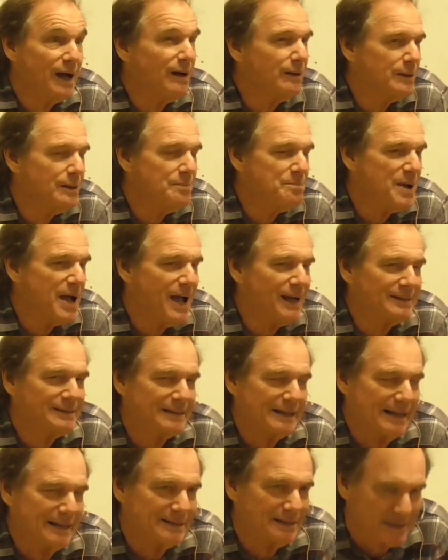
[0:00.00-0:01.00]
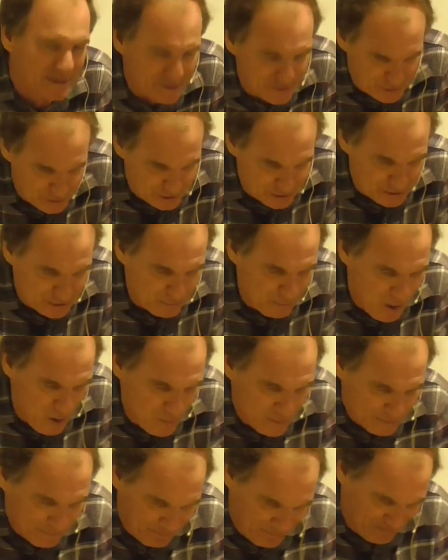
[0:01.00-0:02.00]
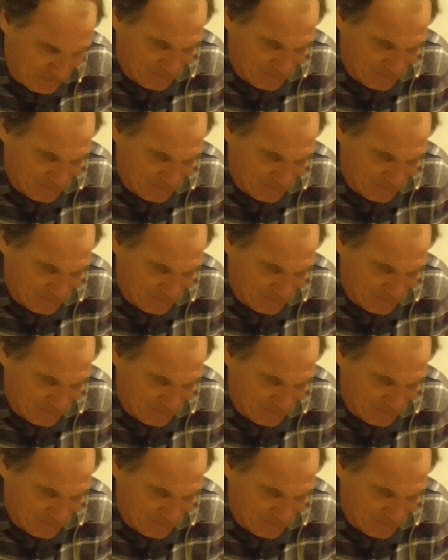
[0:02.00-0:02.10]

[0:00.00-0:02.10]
I'll come back to that in just a moment.